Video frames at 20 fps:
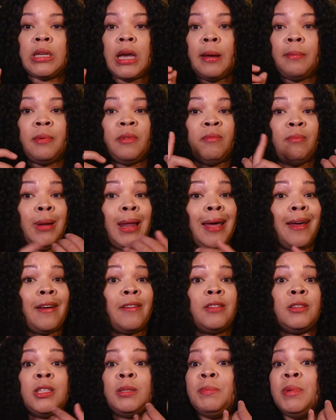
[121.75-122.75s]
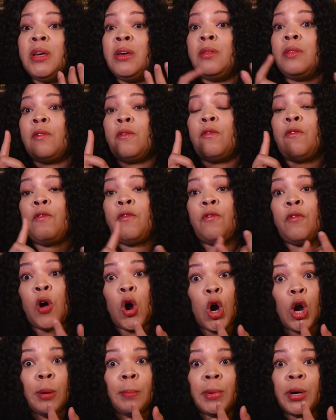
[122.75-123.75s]
type of blacksmith,
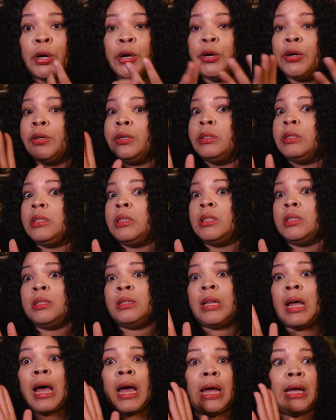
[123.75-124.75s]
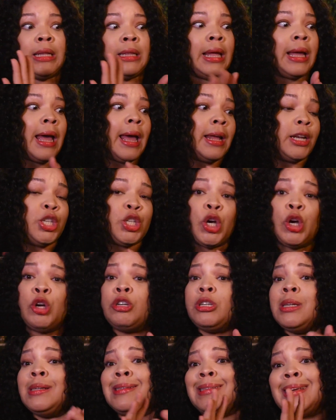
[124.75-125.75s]
farmers, like they had
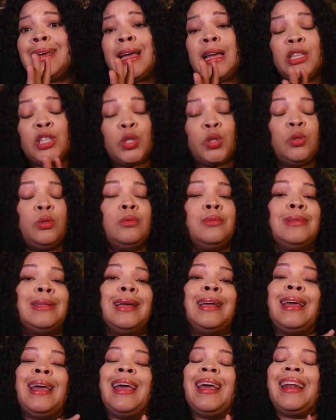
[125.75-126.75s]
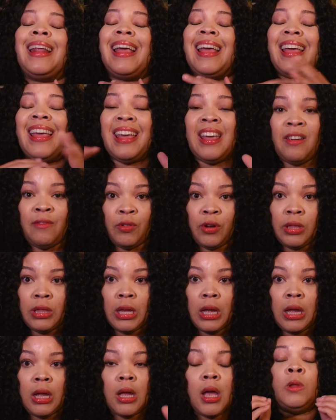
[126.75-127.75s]
churches, they had schools, they had
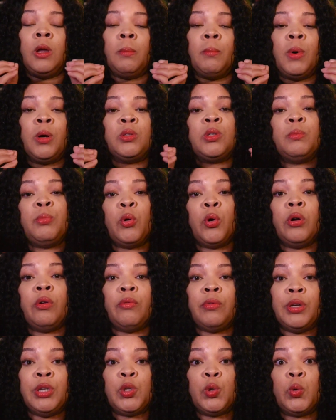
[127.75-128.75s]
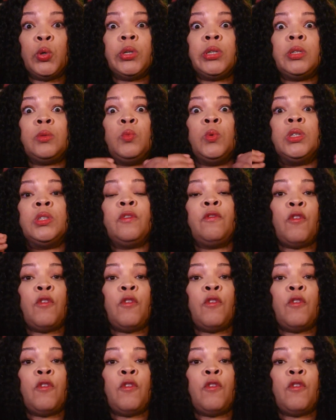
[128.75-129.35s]
everything. Their most important resource was